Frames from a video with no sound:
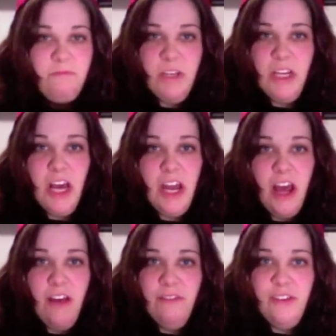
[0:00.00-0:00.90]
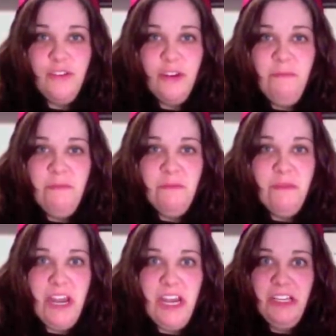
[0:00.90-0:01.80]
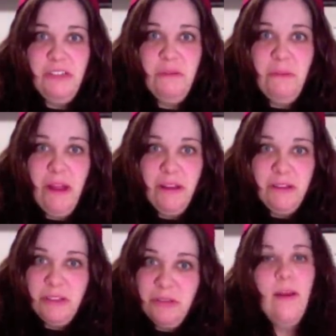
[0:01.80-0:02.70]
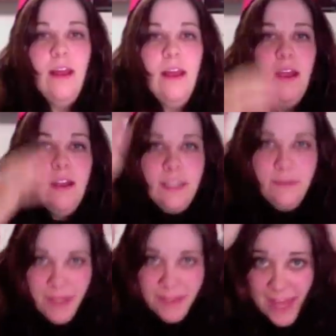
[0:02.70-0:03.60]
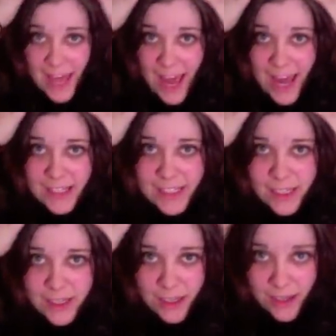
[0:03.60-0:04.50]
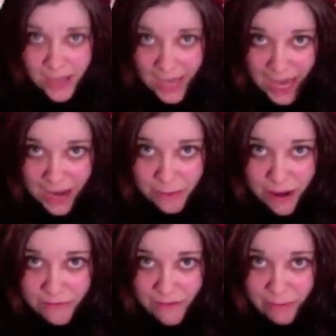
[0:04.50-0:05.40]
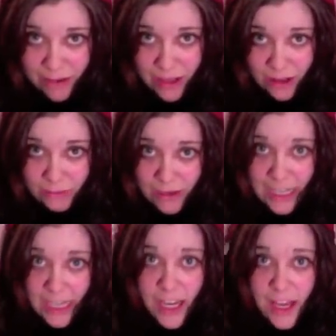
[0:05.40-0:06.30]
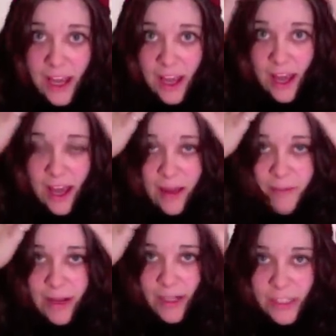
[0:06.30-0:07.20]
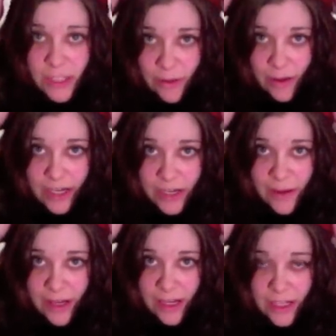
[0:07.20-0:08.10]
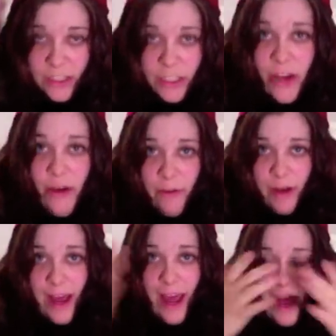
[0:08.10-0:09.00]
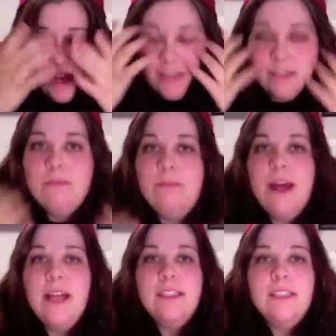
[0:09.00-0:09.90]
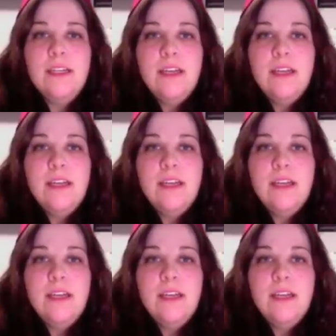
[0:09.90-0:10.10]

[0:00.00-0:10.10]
cut off a strip and made it into a belt. To make the hat, I had red fabric already, and so I knew I could sew a hat, but